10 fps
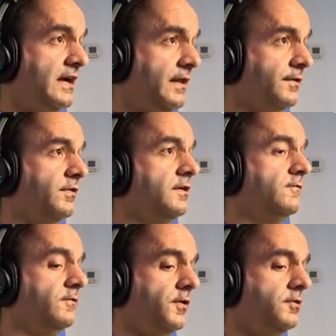the
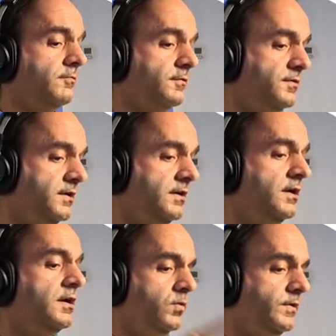Galaxy Volume
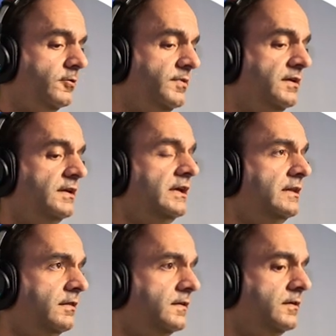3 will be
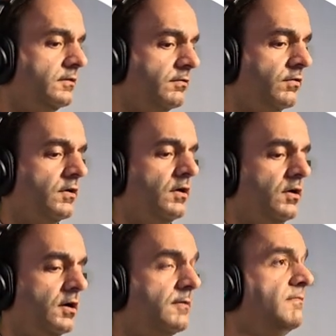in theaters
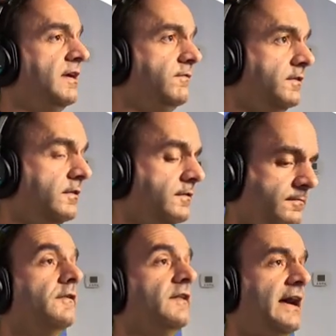on May
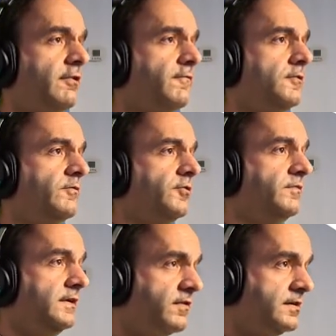5th. The last film
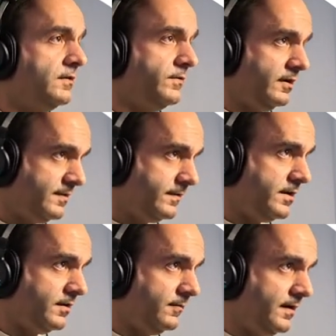from Disney that we're going to be
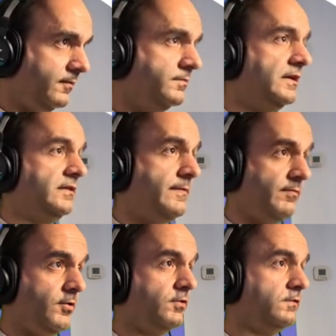talking about that they
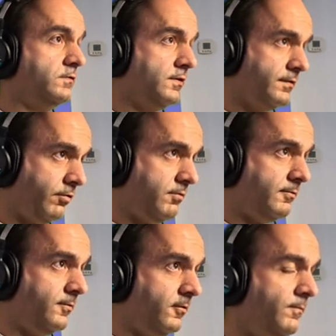promoted during the
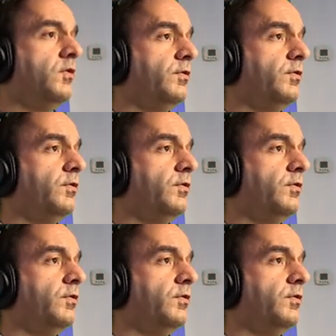Super Bowl